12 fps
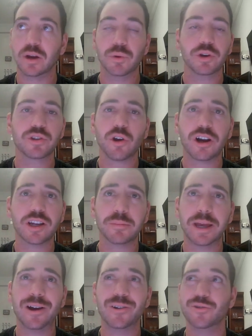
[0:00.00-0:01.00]
We were talking
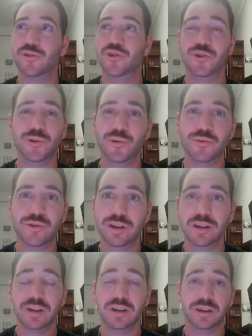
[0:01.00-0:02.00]
about June,
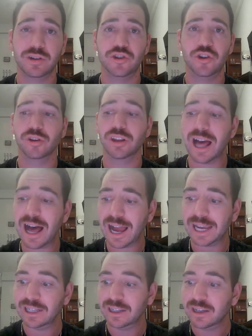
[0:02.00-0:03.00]

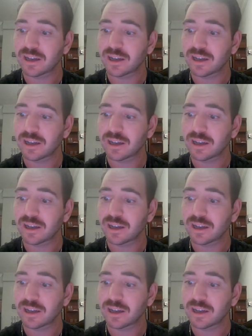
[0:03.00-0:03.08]
July.